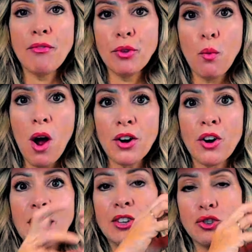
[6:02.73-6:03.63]
the
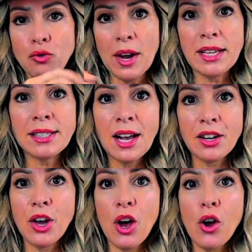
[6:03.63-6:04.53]
water, it drains out of
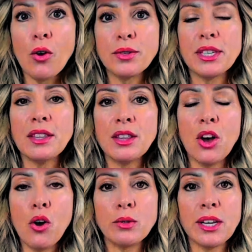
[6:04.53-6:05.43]
the hose and then the
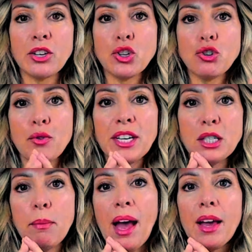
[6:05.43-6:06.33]
hose like shrinks
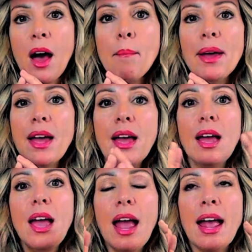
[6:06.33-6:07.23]
back up.
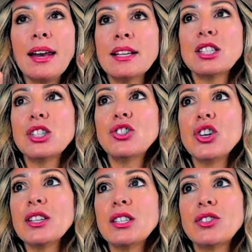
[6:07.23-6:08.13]
And it's
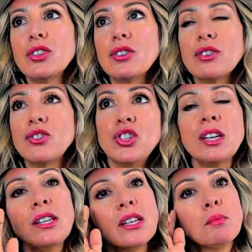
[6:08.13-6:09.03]
just
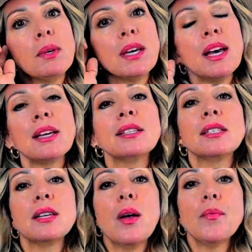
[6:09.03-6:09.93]
genius
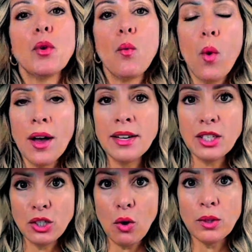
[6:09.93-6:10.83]
because one, it's
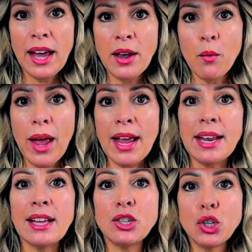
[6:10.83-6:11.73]
so lightweight,
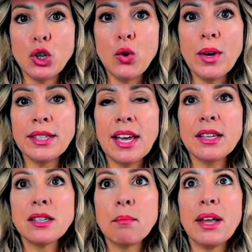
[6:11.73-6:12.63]
and two, it
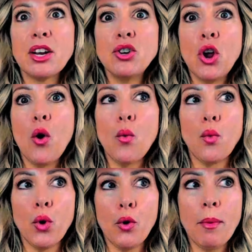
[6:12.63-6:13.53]
takes up like no
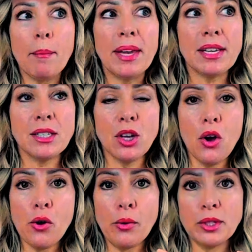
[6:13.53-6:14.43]
room because the
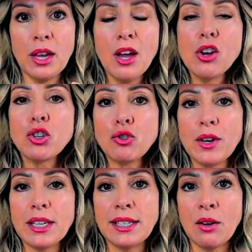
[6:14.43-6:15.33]
hose
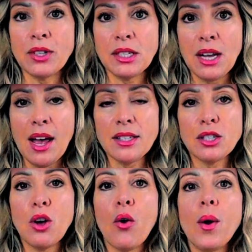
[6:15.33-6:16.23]
shrinks down to size.
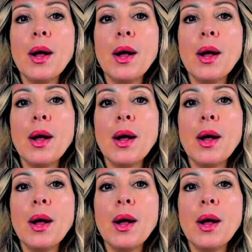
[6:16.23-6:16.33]
So